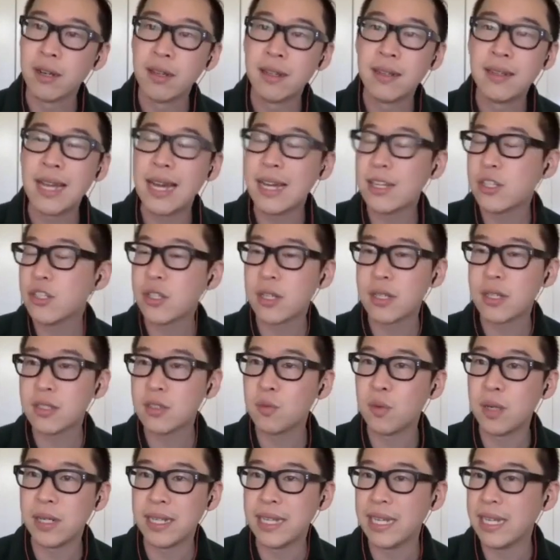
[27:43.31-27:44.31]
not just
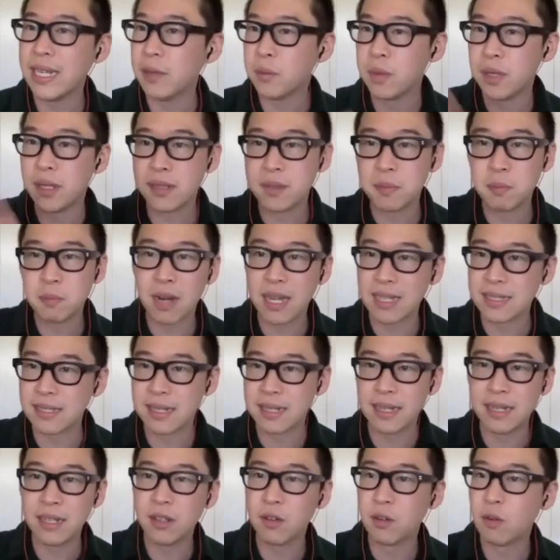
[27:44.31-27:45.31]
when he was president